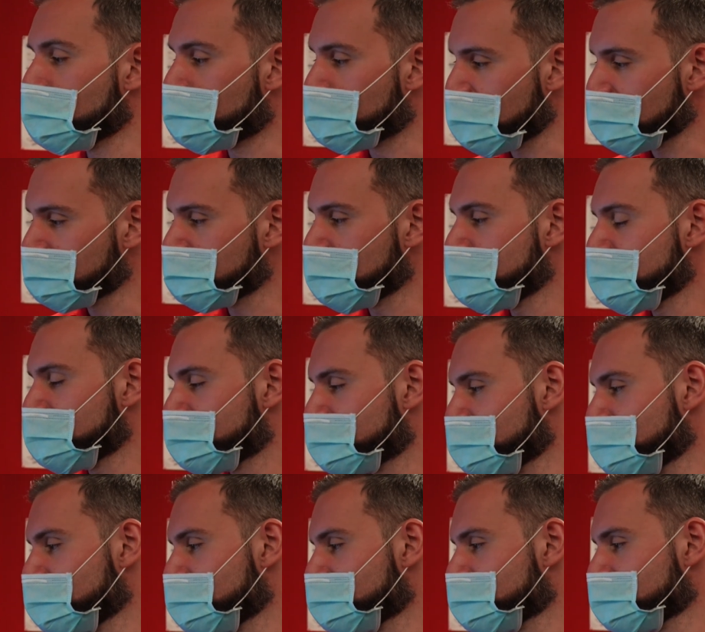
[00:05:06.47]
You'll probably
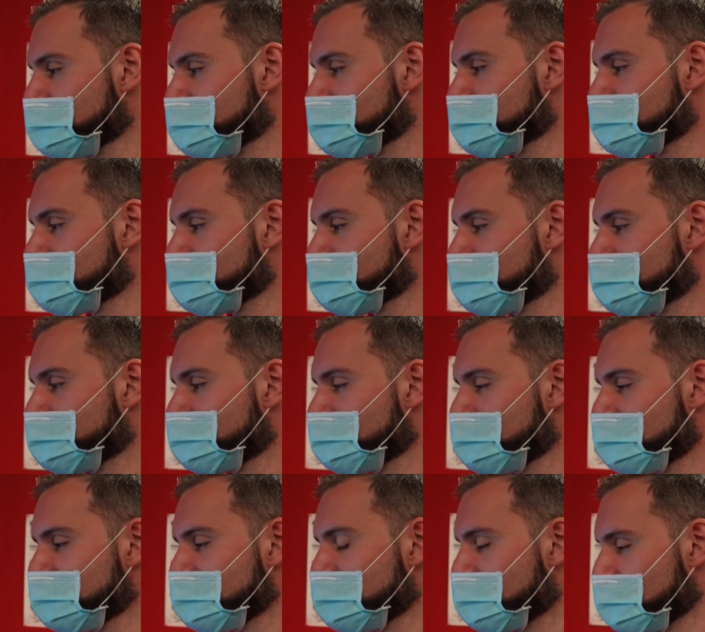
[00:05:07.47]
see some,
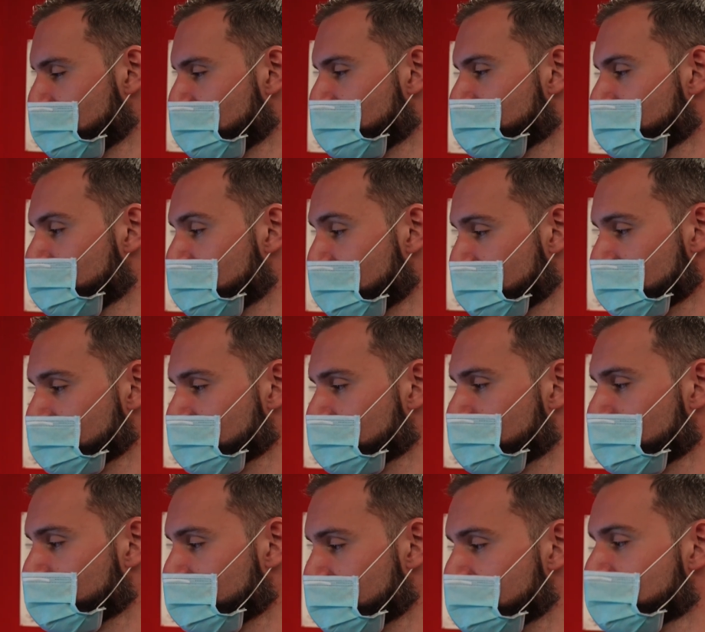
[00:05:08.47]

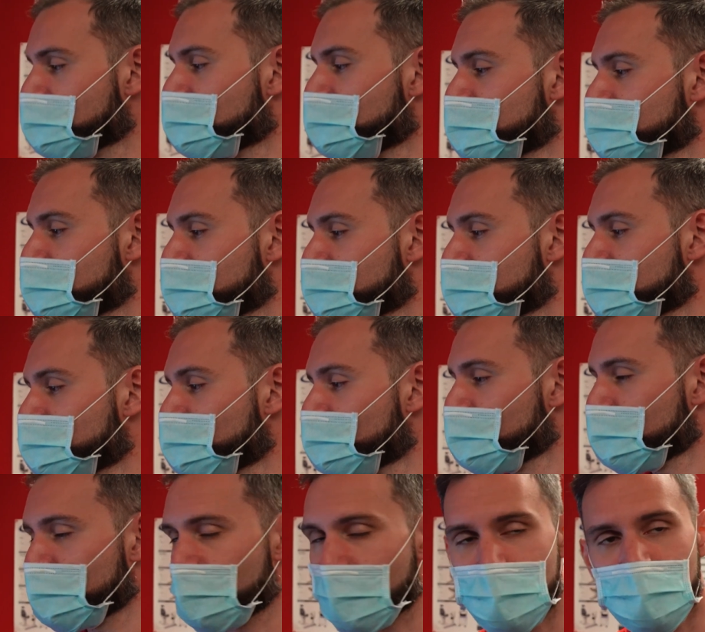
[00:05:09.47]
noticeable decreases in
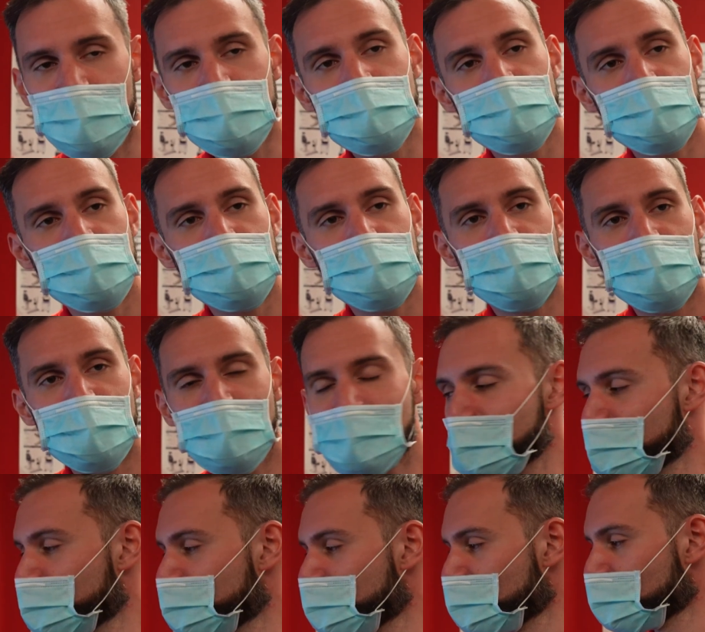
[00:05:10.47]
performance
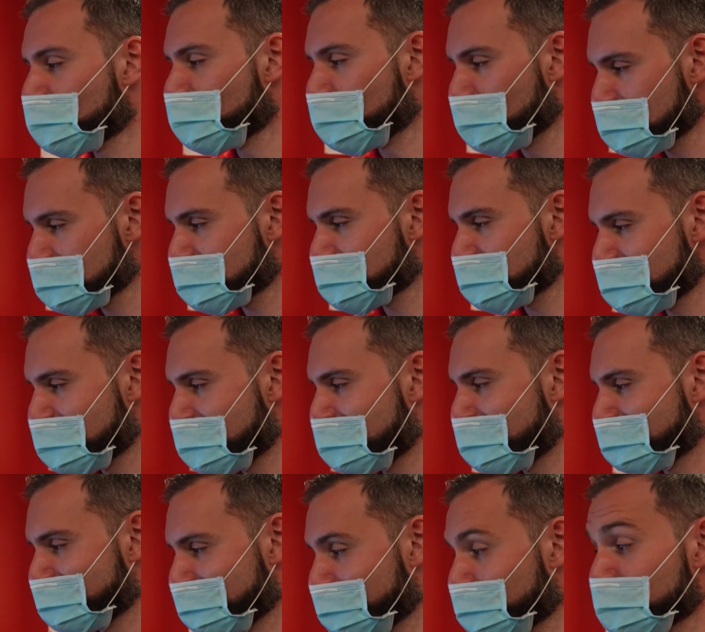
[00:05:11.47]
with
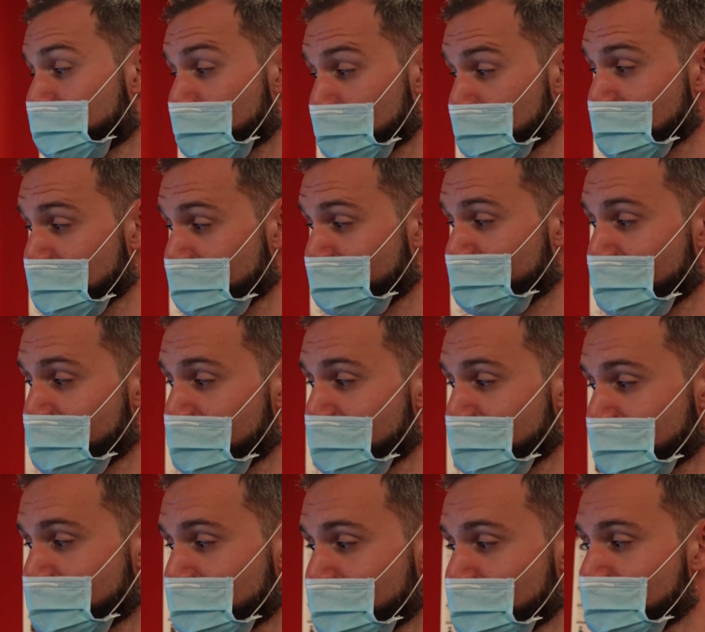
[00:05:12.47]
your left
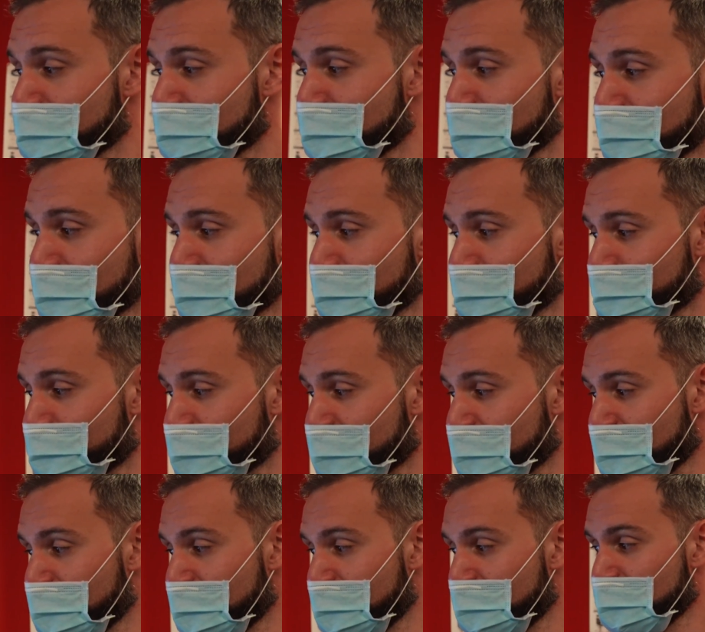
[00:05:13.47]
leg
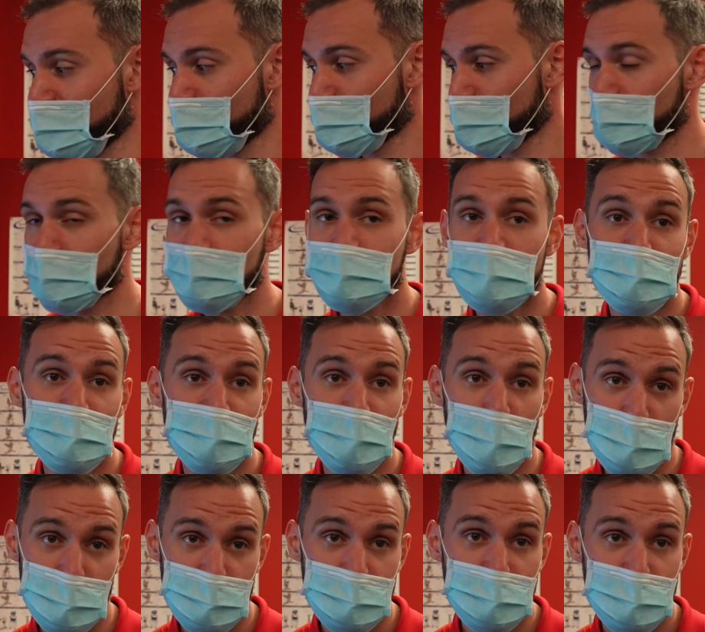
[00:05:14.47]
producing
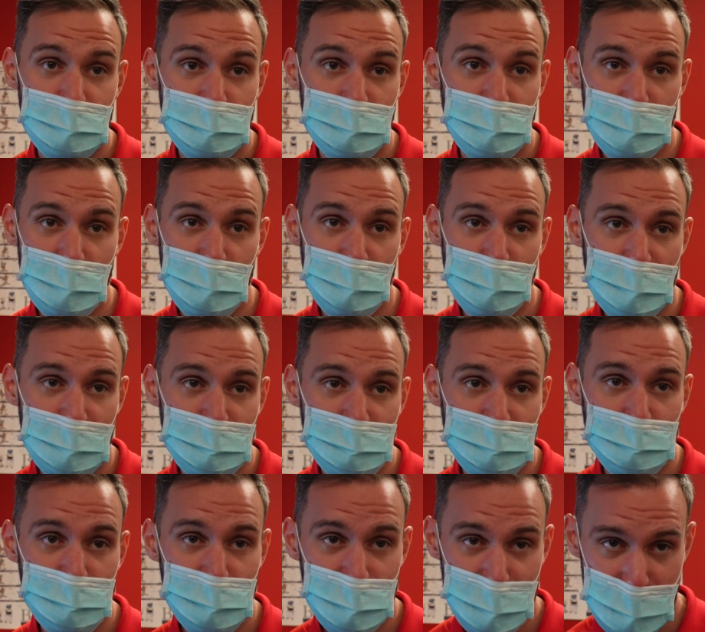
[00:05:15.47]
force, as
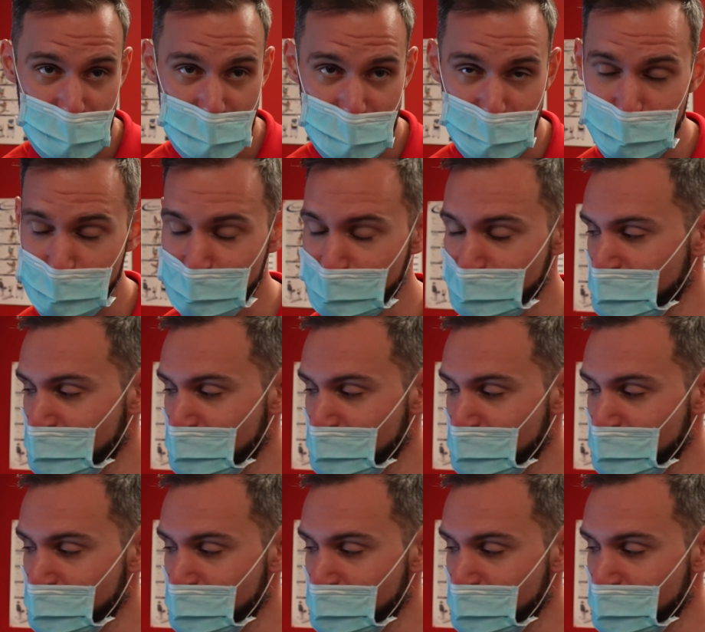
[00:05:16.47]
you're skiing.